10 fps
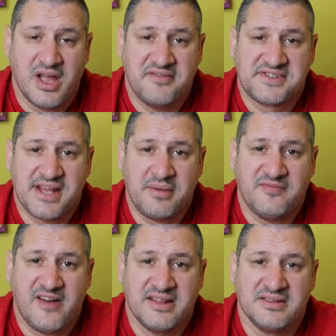If
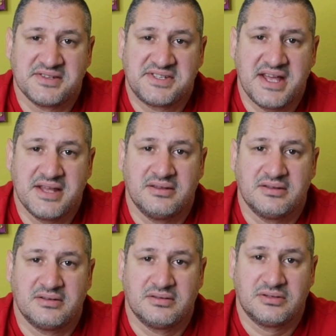someone said
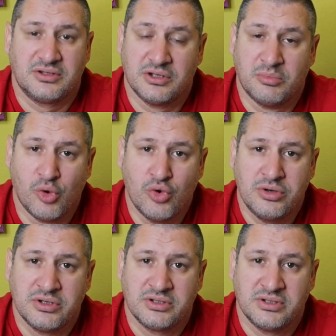to the
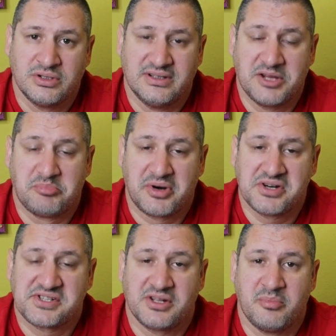moon, that
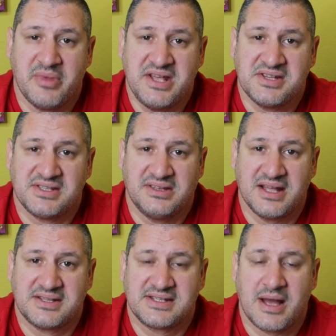person means
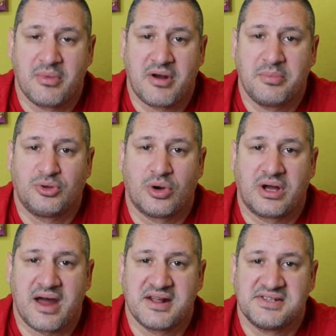that some
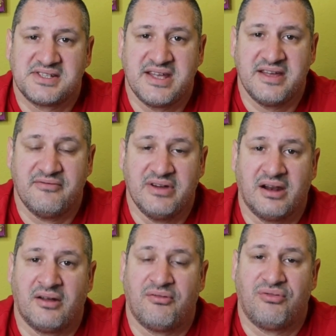cryptocurrency
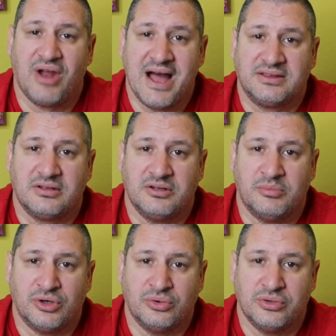will fly to the
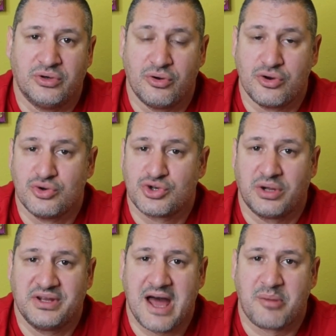moon, or
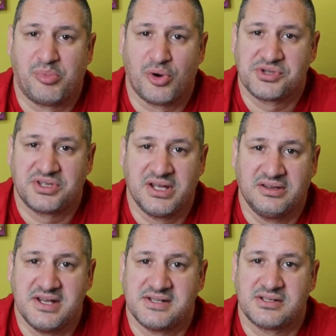usually they are posting
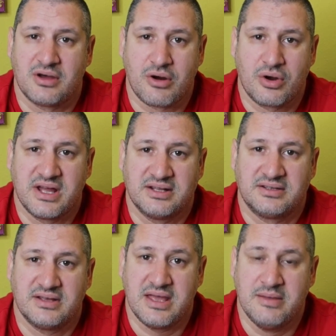these
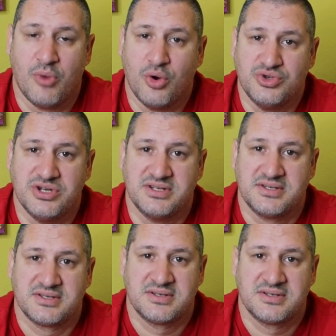rocket emojis.